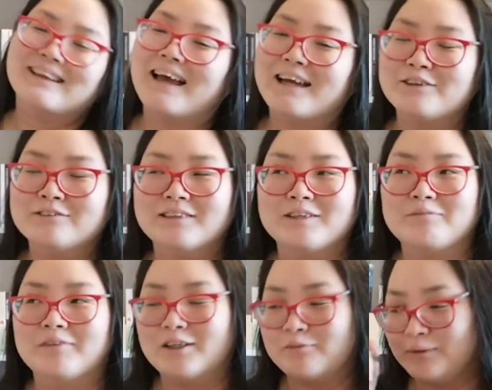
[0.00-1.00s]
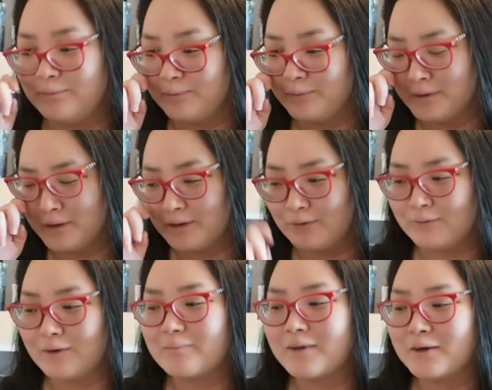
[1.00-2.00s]
I don't think many people wanted to
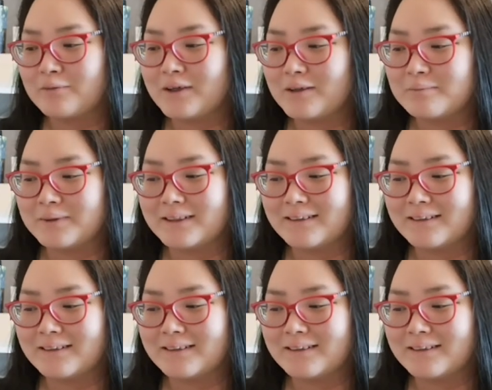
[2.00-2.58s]
go up that way,